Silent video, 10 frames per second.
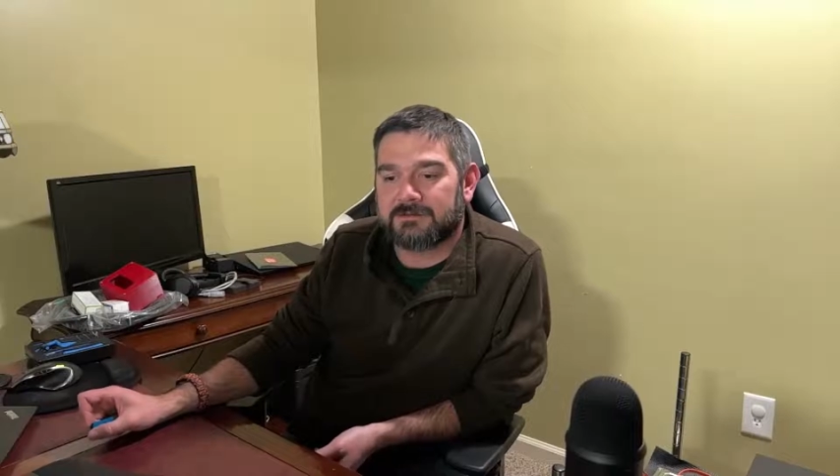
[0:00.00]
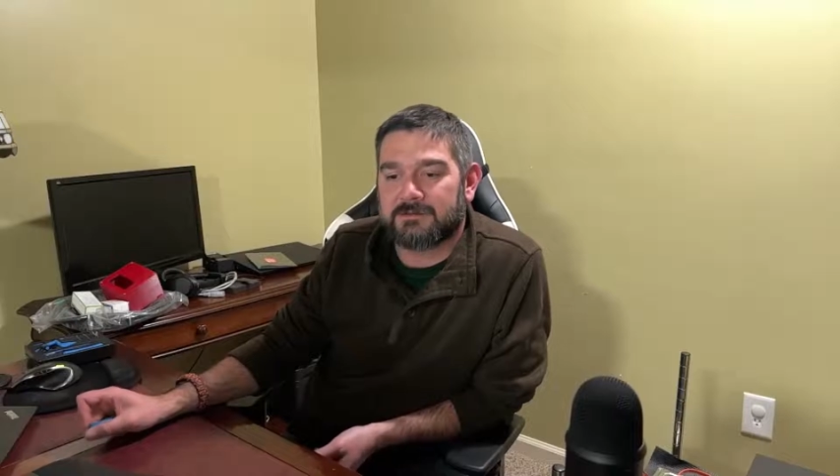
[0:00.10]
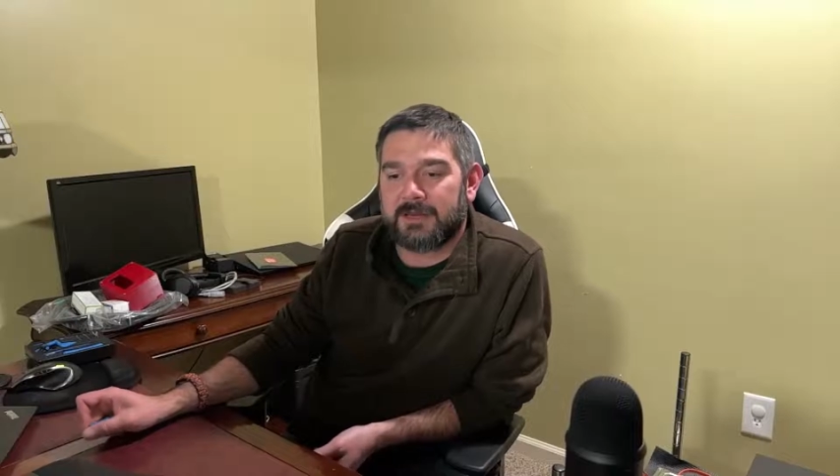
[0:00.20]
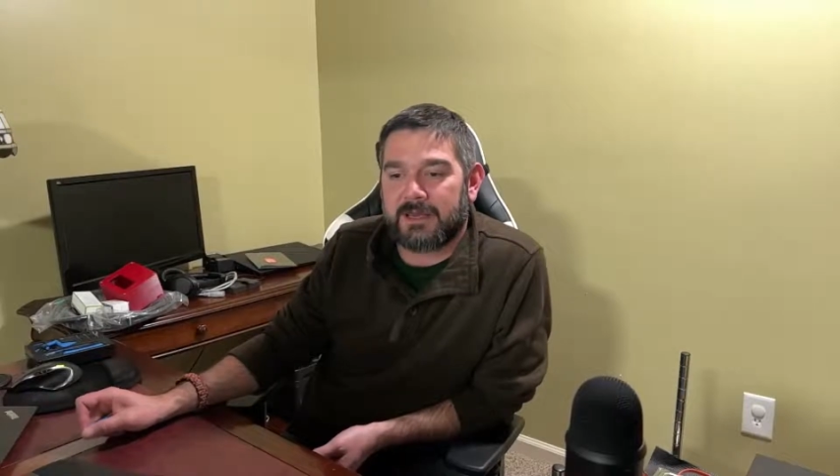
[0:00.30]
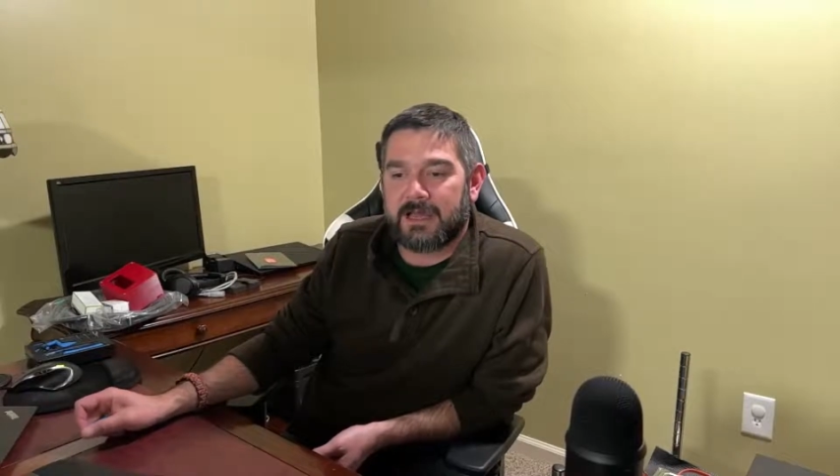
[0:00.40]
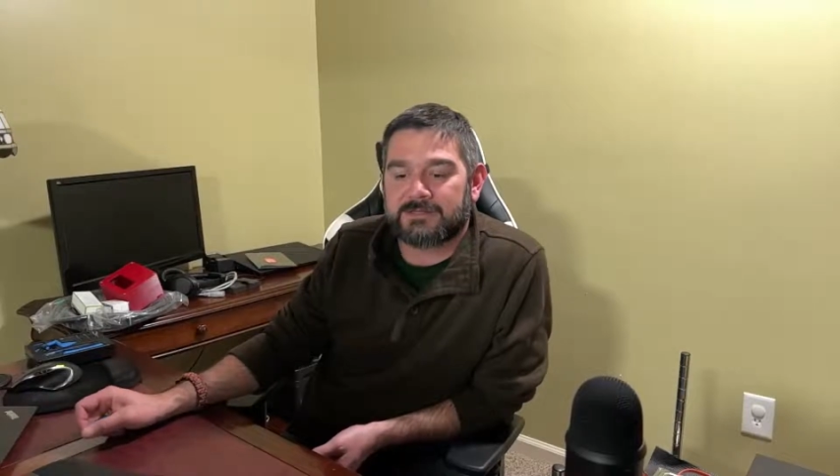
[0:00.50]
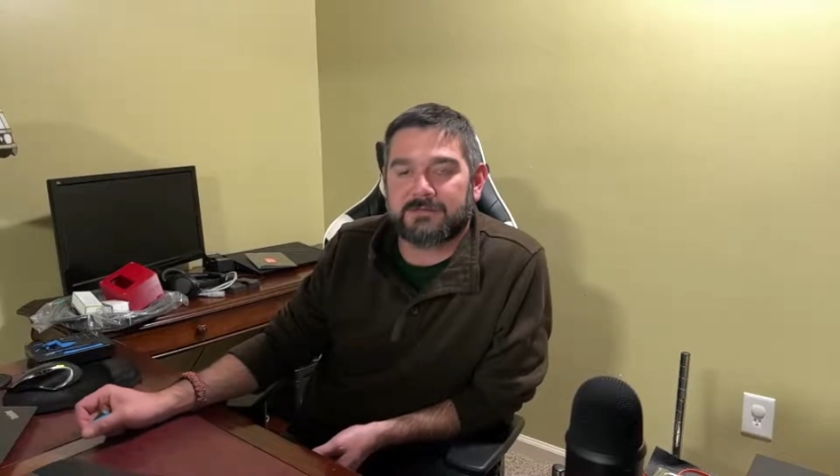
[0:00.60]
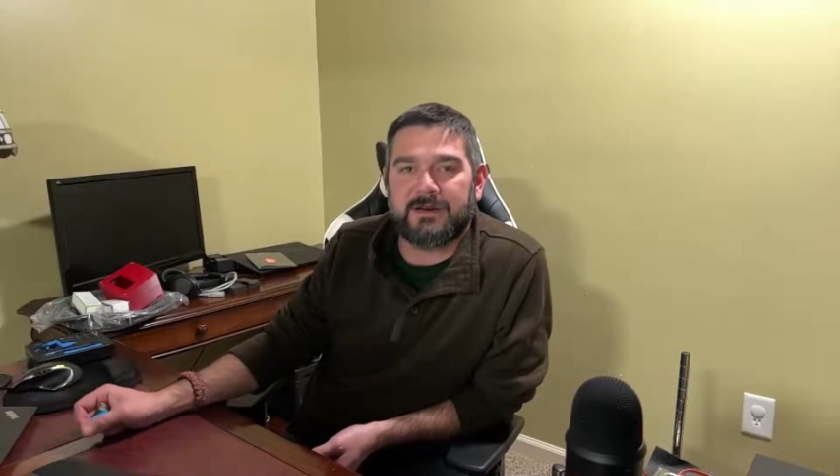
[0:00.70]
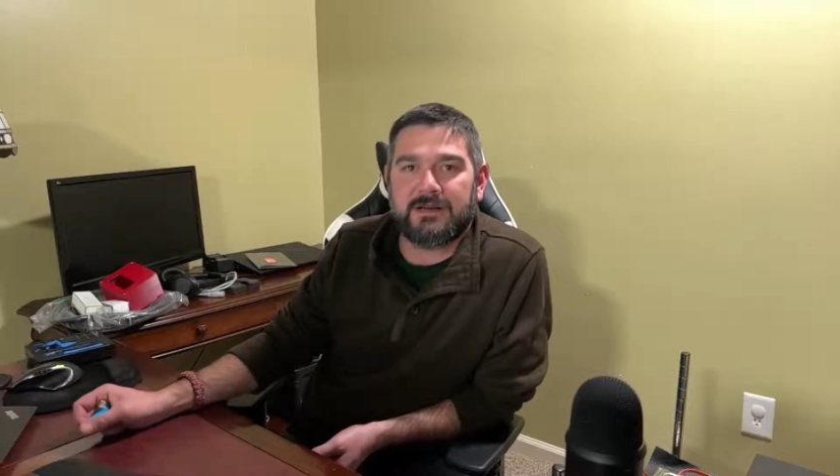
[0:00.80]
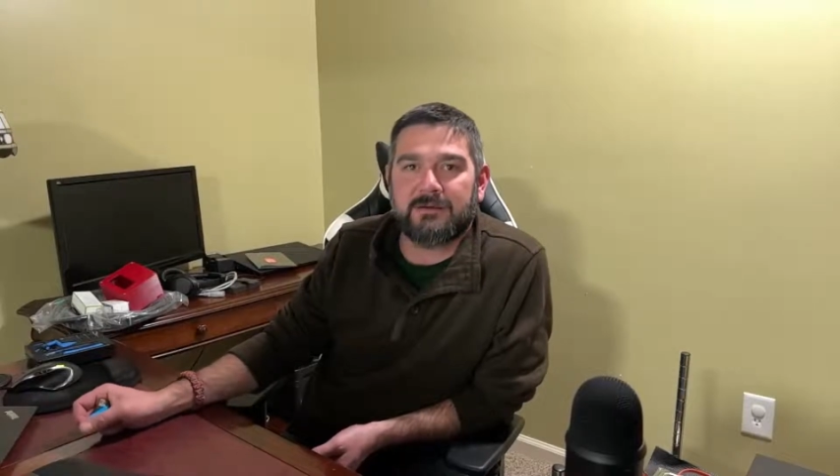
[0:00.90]
a mega hash the
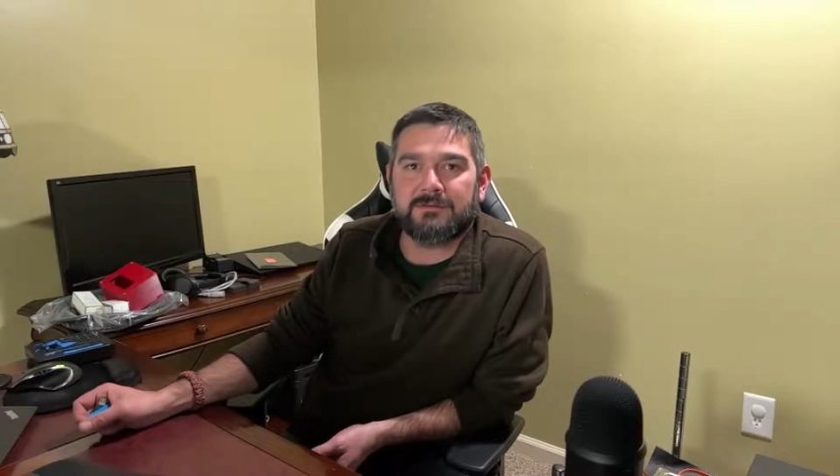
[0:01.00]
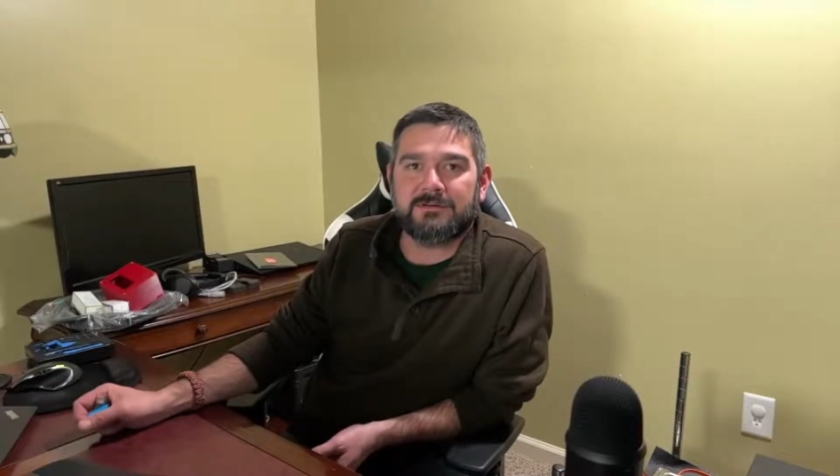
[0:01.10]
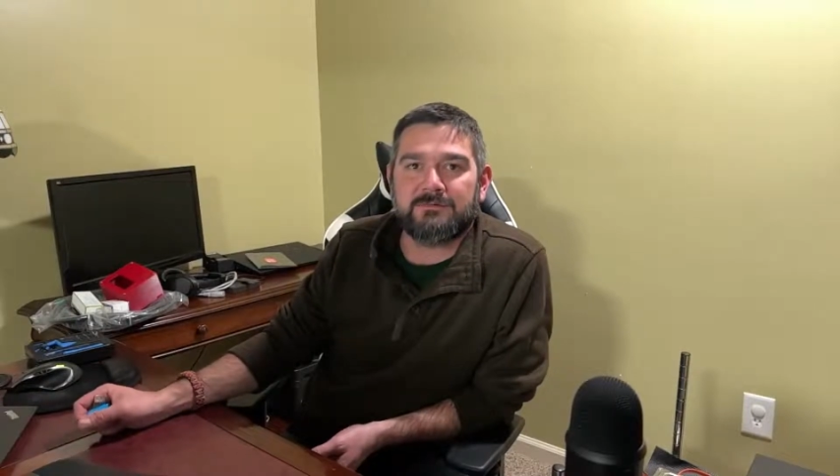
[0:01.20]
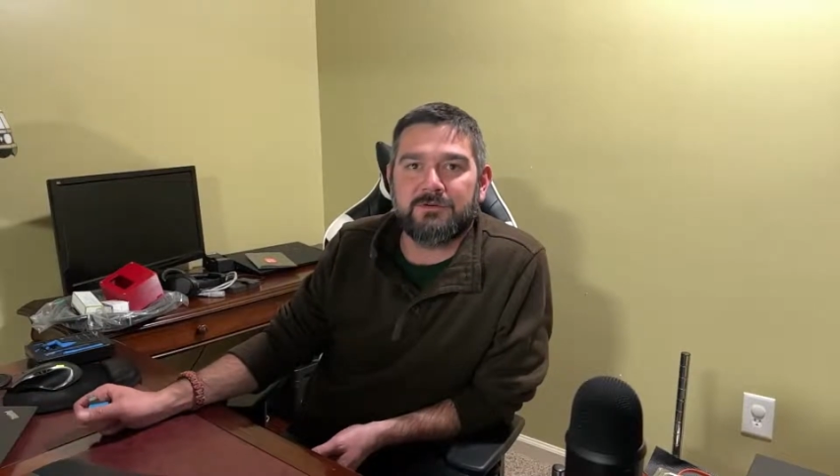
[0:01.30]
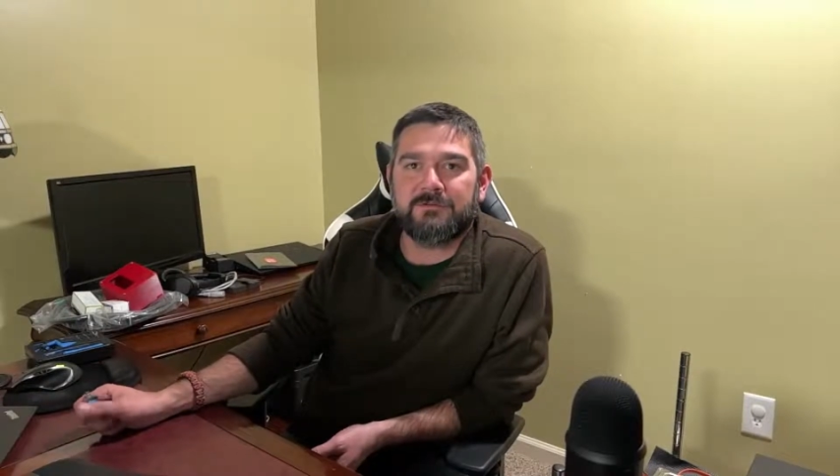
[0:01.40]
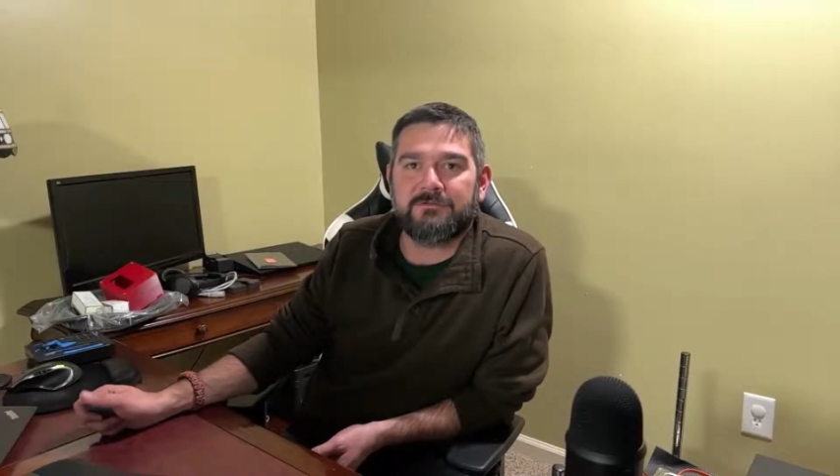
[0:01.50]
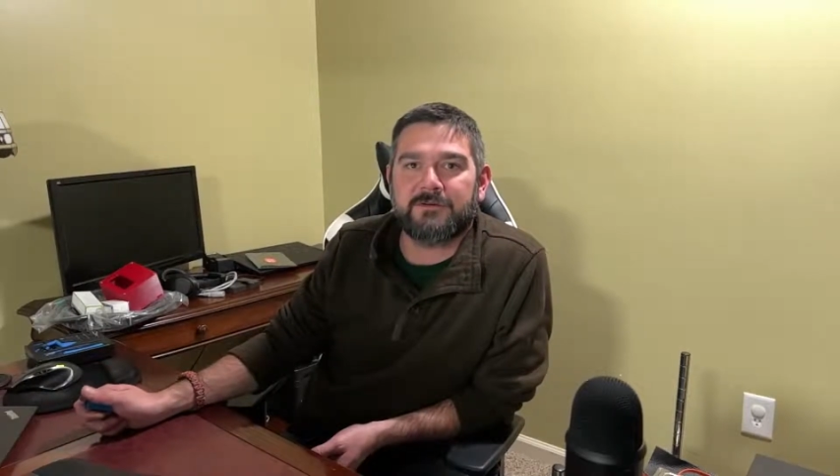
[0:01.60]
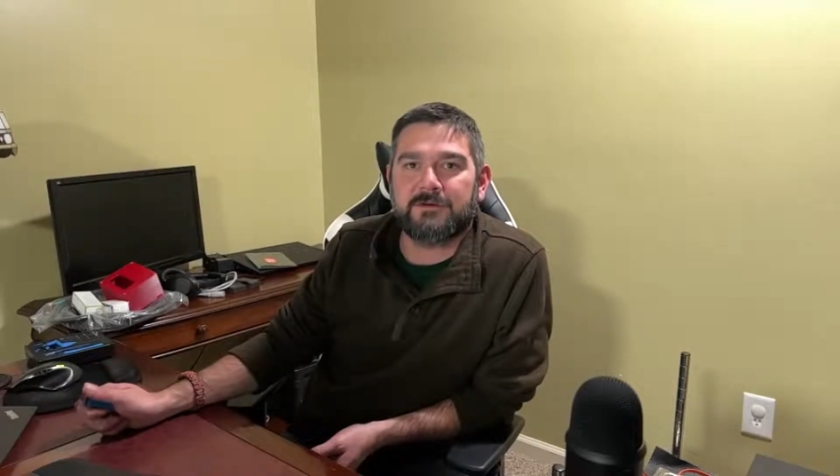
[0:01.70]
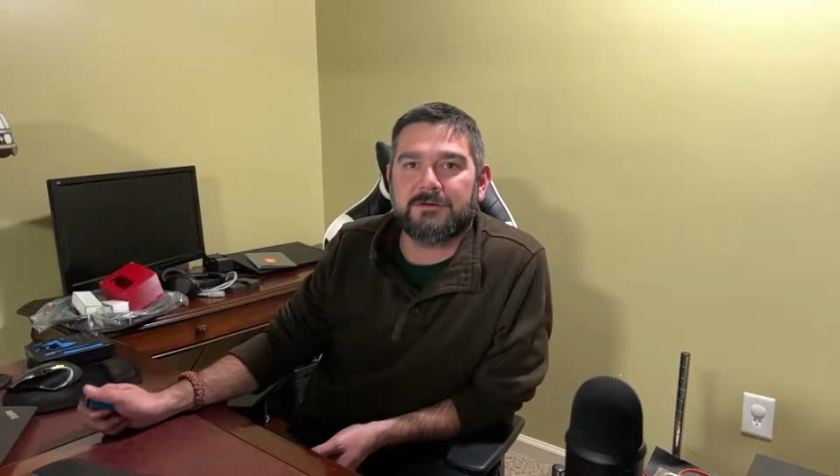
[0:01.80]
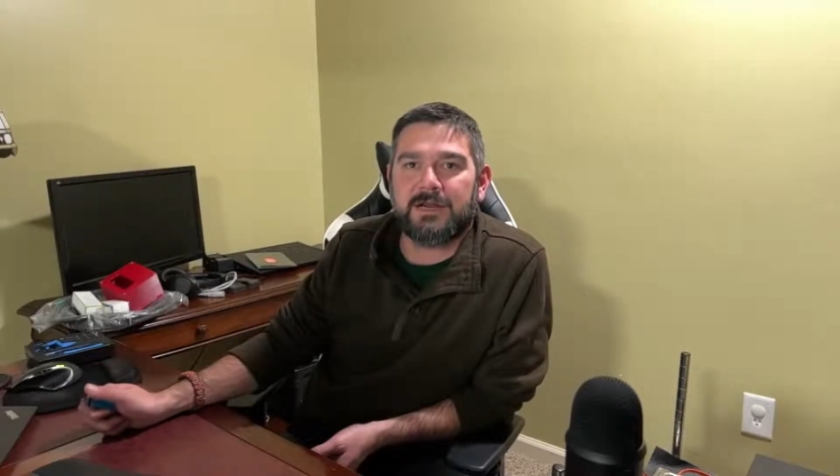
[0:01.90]
right number moving forward?